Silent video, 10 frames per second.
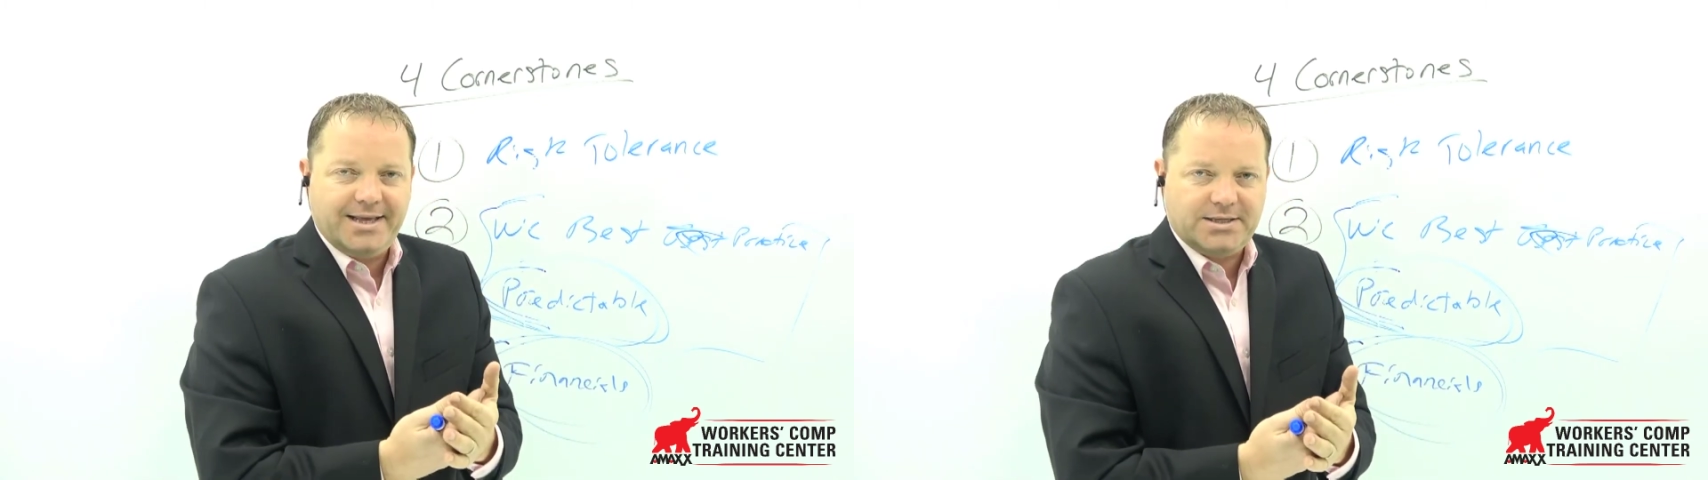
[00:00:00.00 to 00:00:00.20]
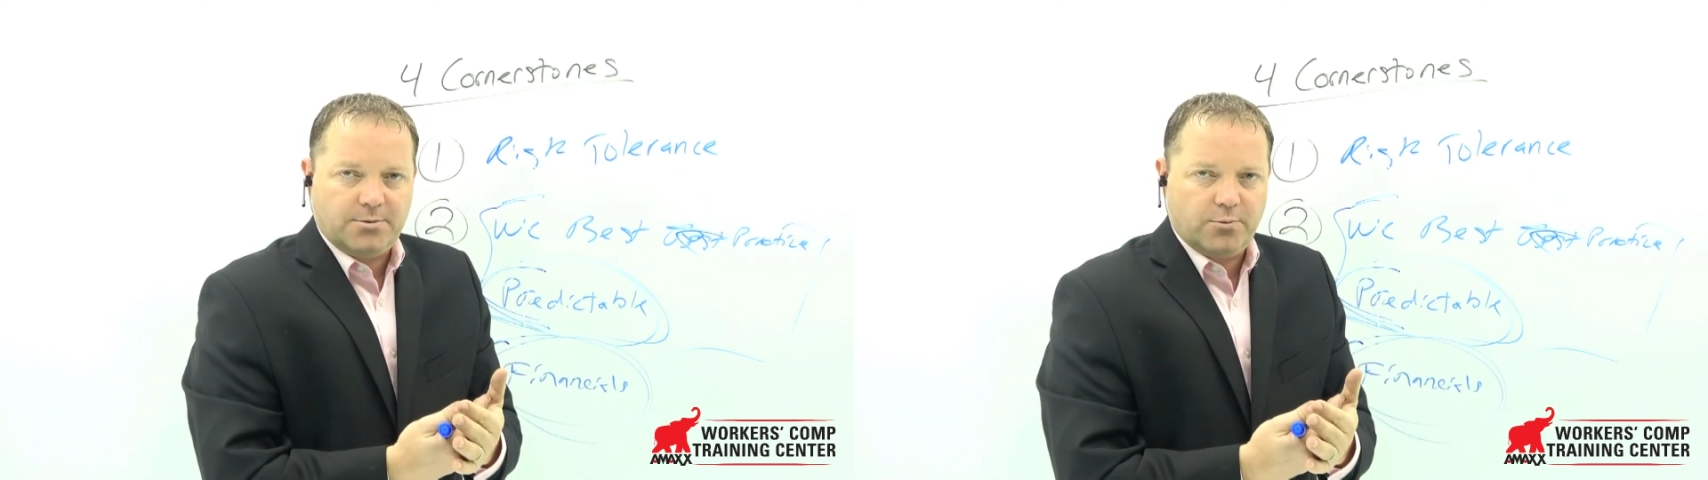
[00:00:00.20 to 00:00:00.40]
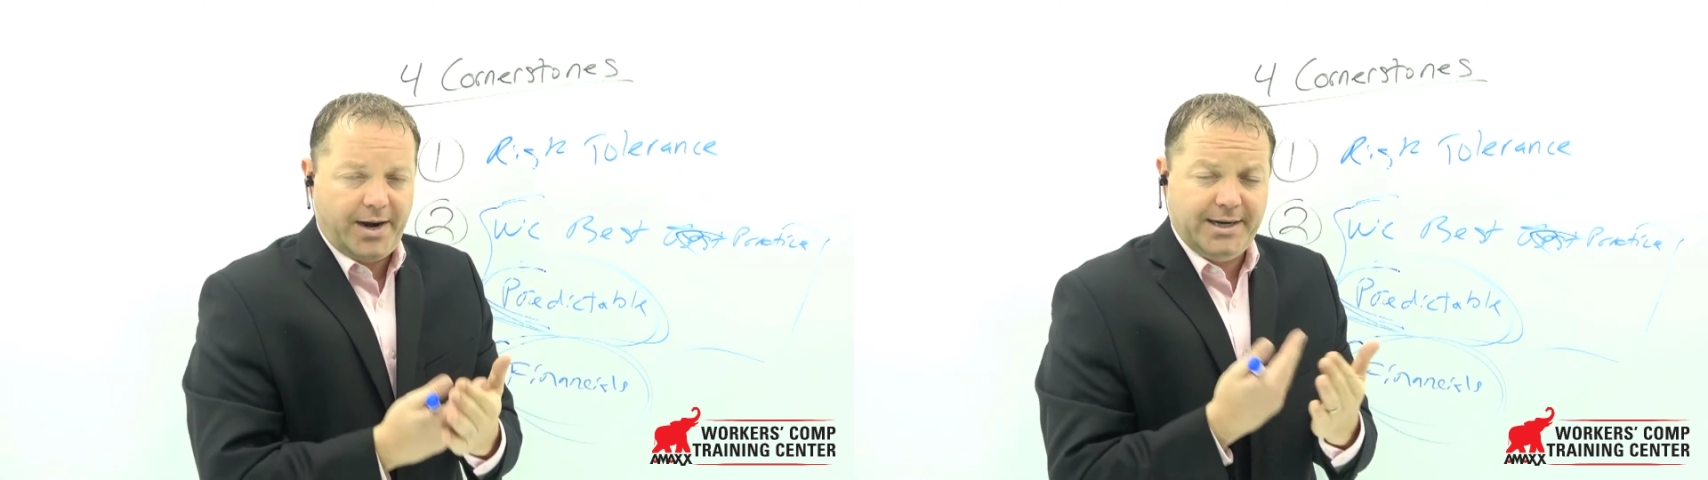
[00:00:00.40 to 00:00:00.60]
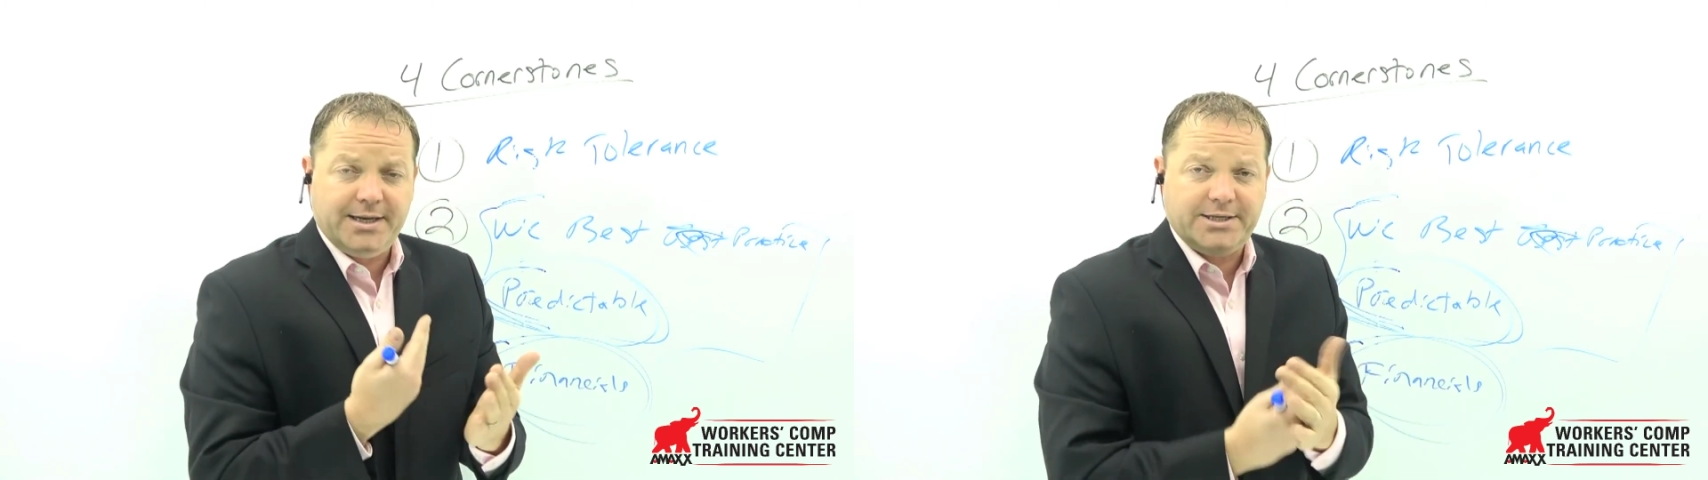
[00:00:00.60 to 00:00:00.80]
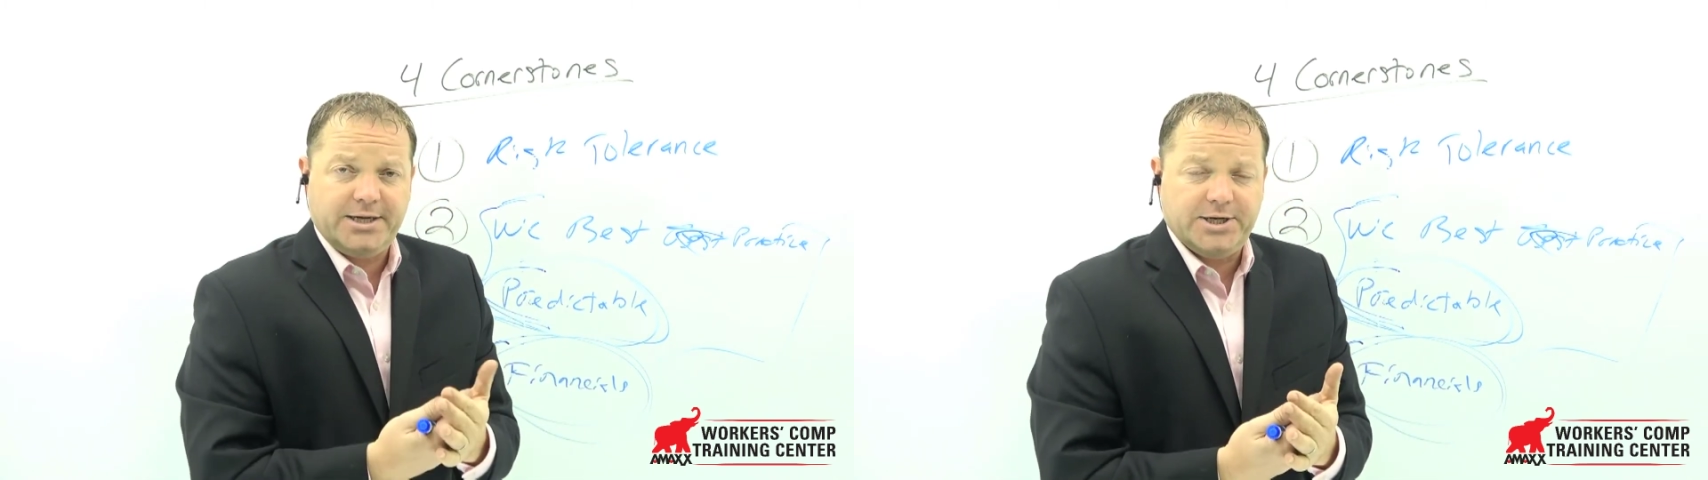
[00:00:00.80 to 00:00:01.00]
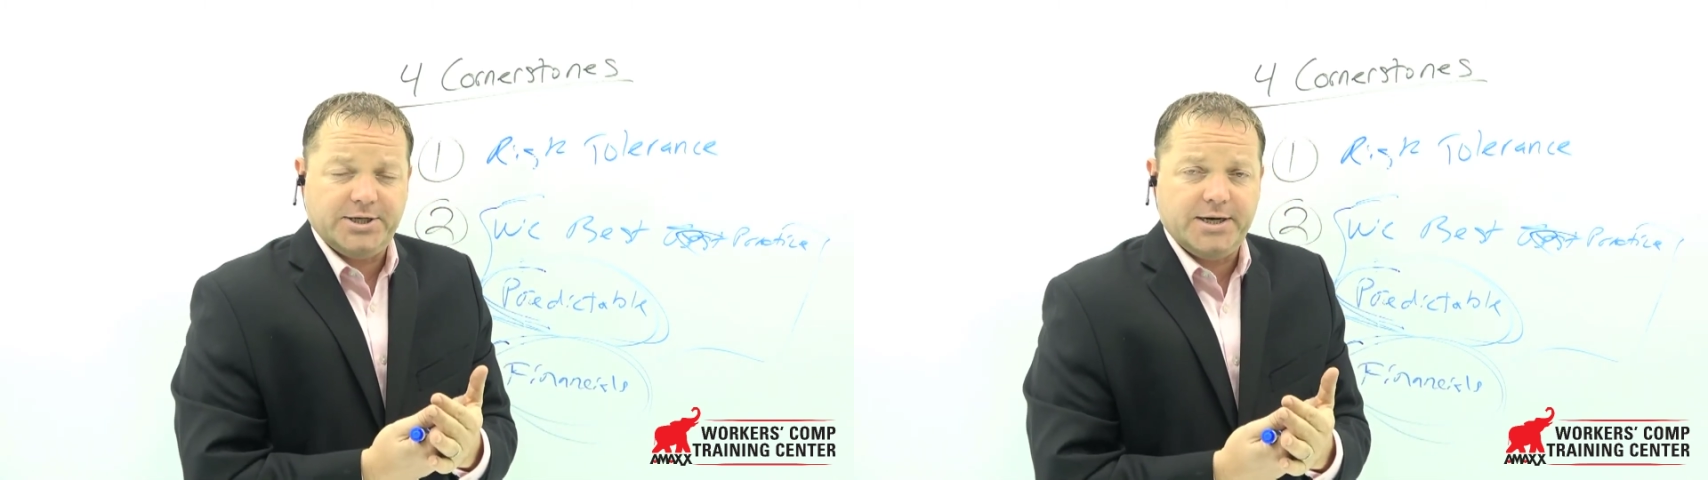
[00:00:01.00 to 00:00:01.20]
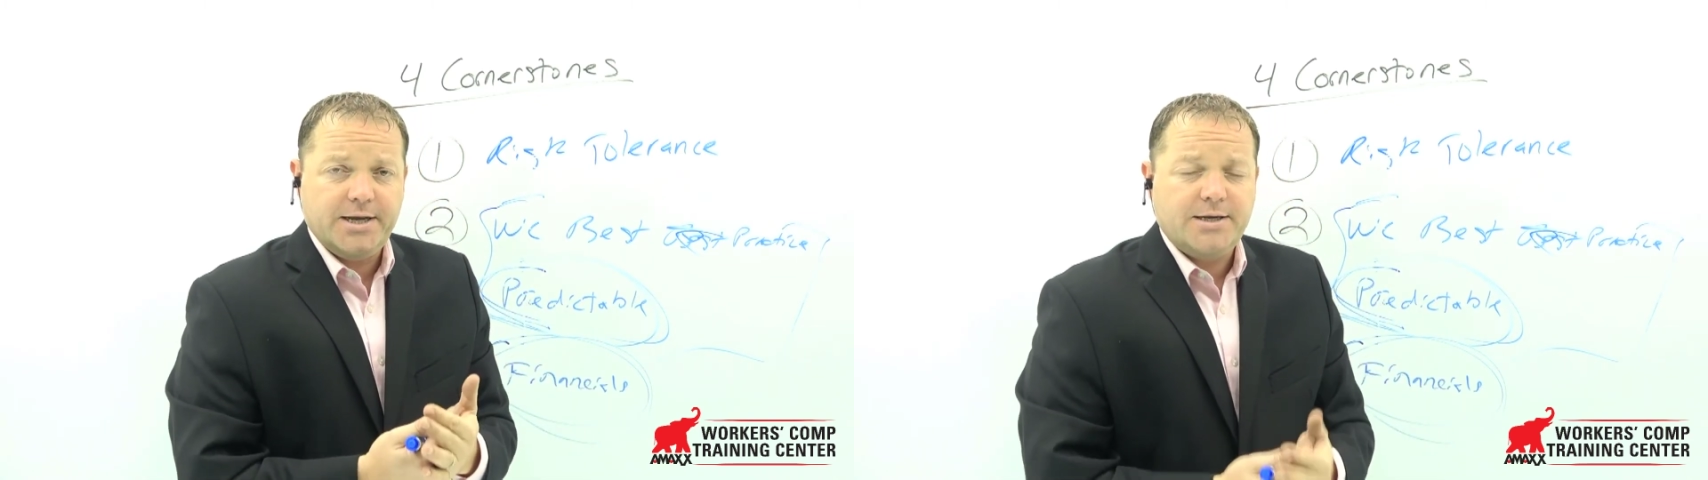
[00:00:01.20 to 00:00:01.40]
this right decision